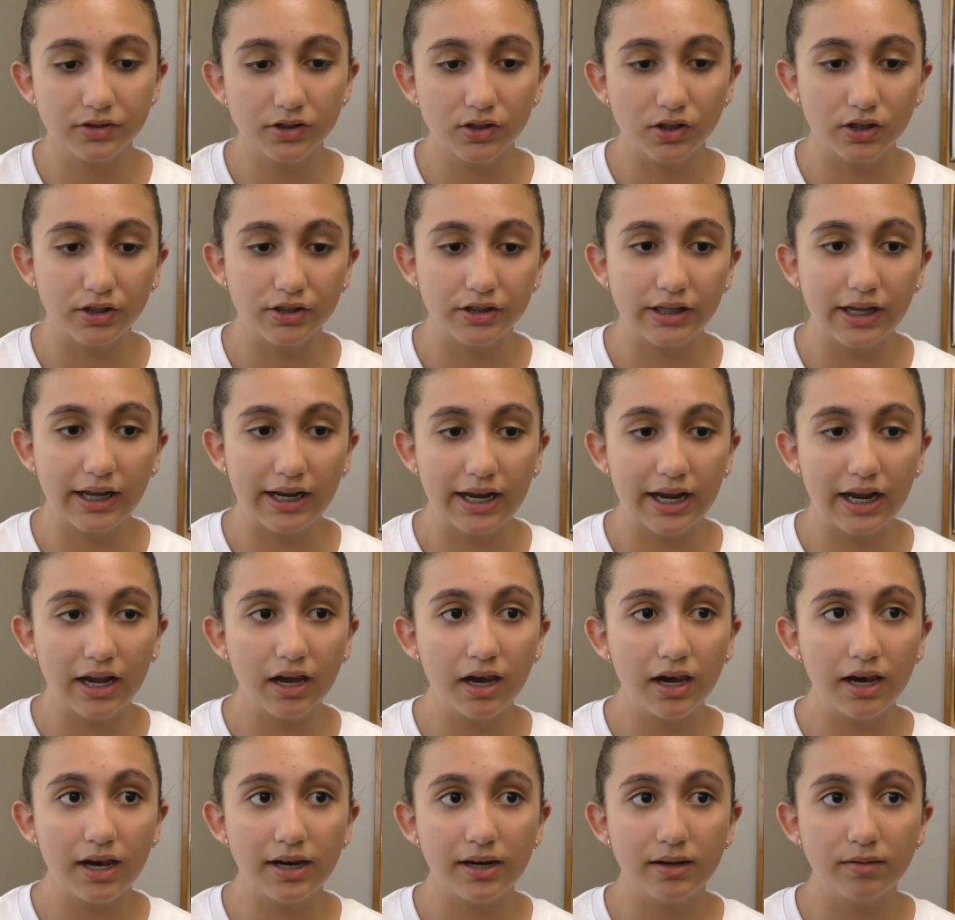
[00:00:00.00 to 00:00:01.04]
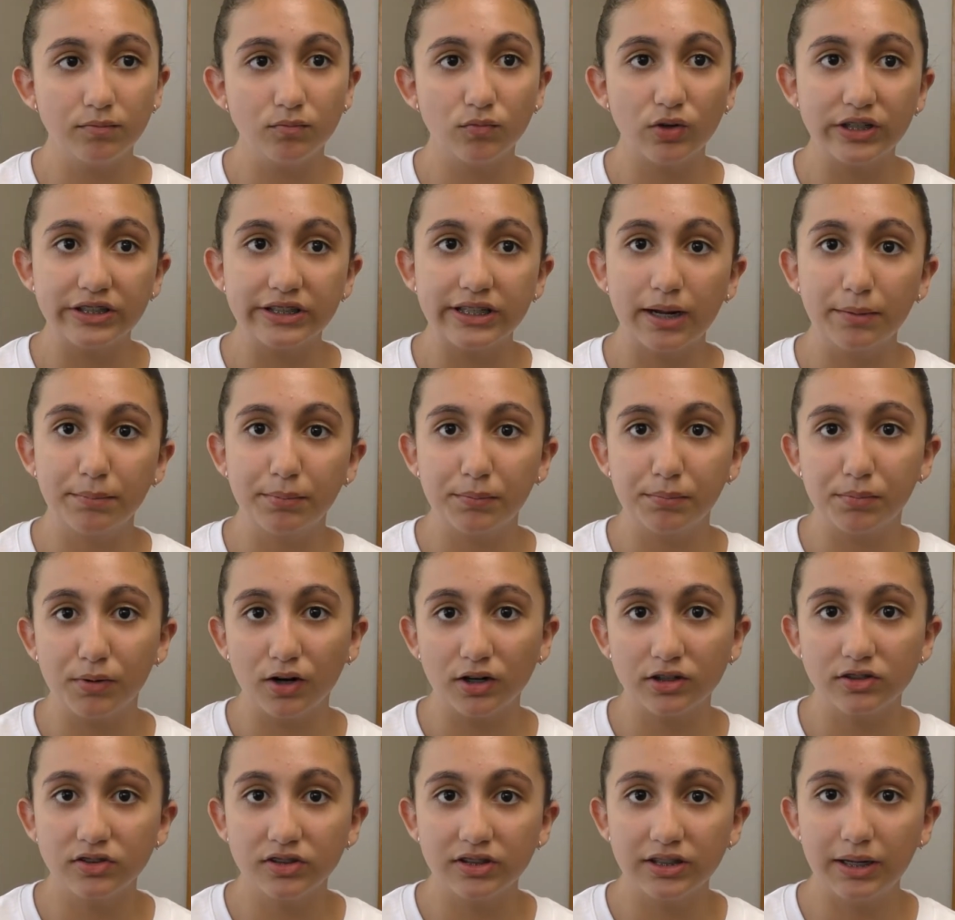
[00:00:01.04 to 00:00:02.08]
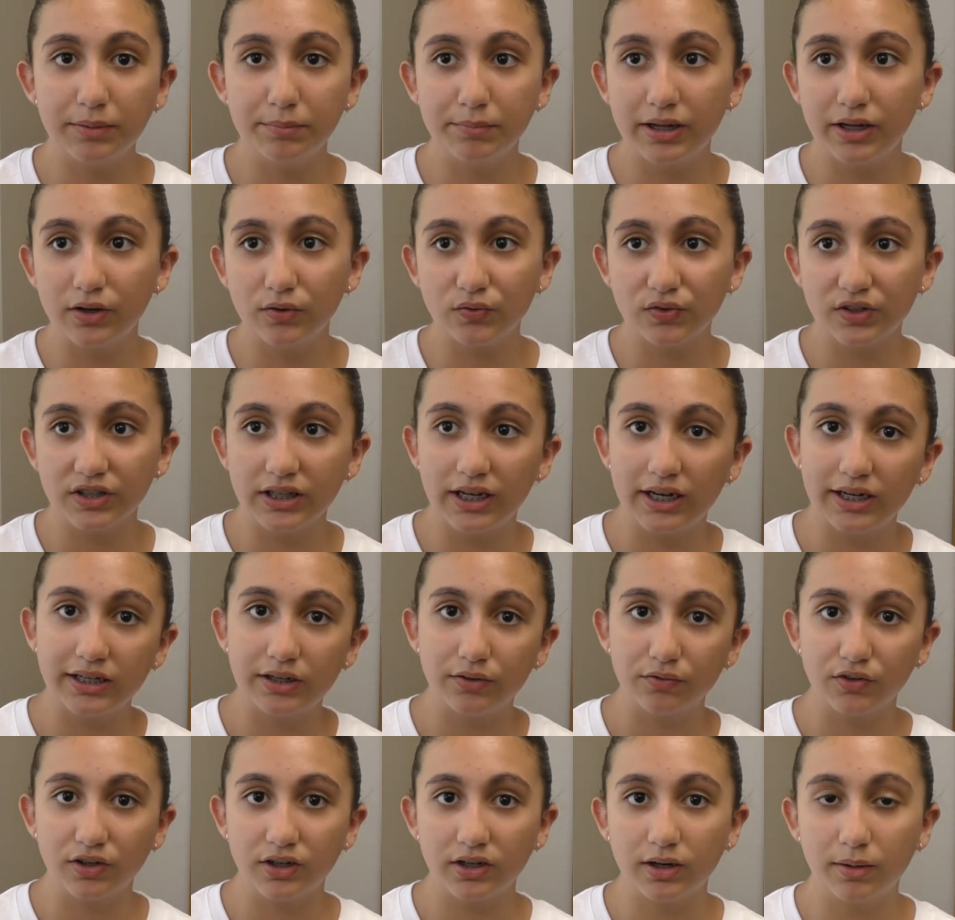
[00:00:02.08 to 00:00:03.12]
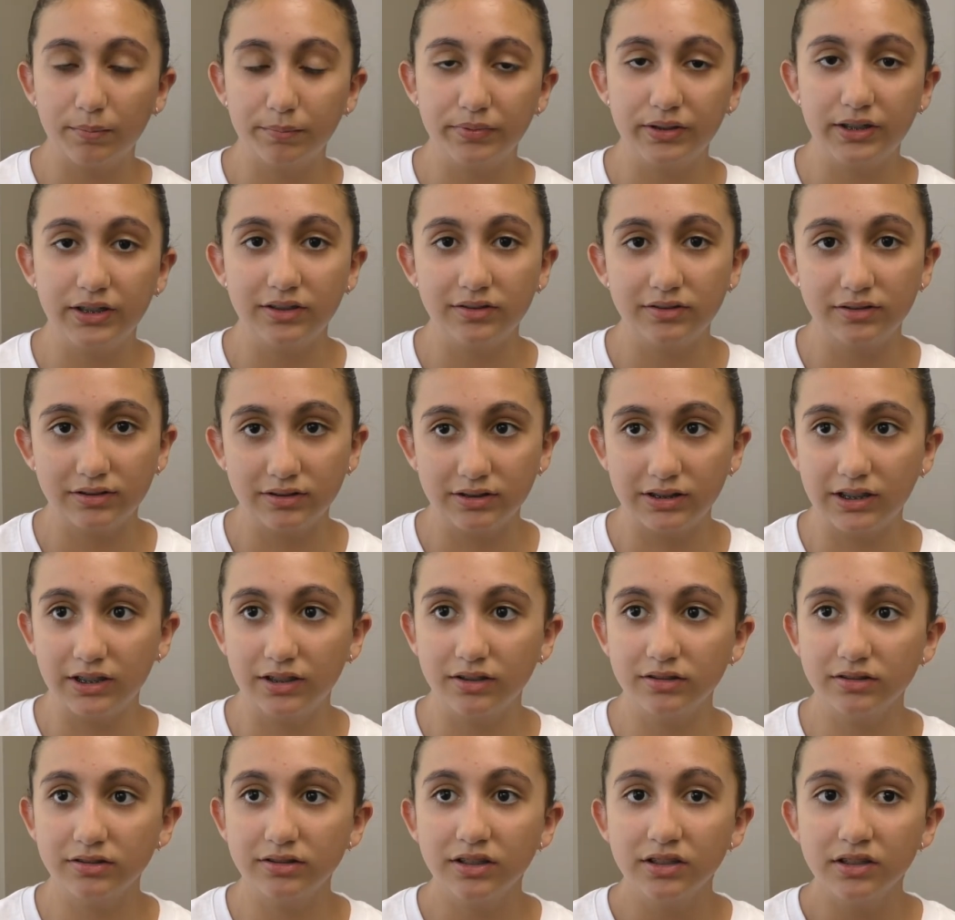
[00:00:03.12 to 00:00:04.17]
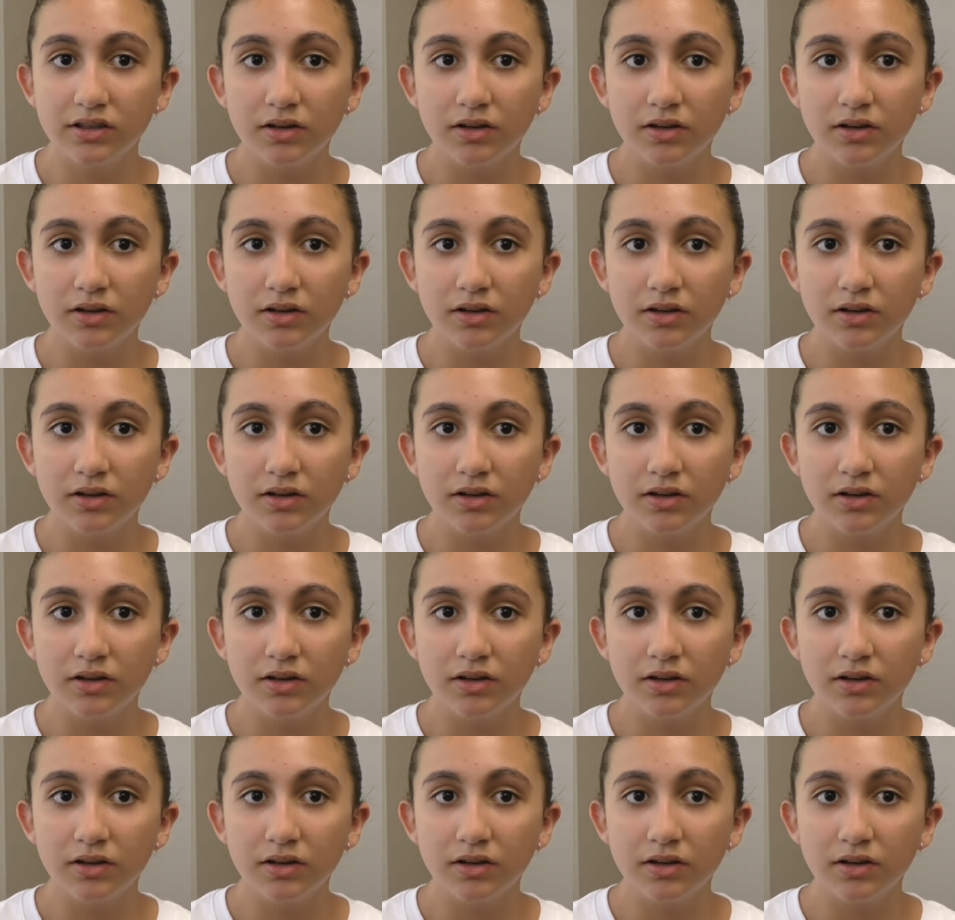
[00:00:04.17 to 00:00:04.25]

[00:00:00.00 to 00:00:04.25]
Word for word: Learned like um, what type of parts they make for like different companies and things.